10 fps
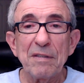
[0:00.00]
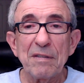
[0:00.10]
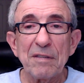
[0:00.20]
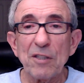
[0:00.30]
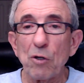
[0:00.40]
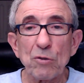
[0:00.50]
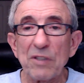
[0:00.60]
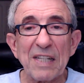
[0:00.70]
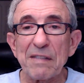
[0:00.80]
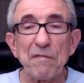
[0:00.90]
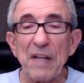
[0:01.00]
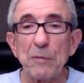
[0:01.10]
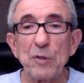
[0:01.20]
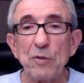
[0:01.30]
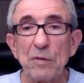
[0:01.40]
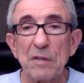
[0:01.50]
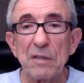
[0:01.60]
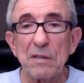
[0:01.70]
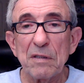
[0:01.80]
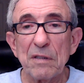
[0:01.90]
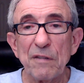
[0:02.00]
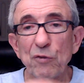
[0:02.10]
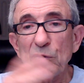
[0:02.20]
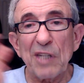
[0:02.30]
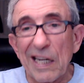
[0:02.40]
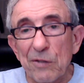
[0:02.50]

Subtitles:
The doctor doesn't fly with you. If you die,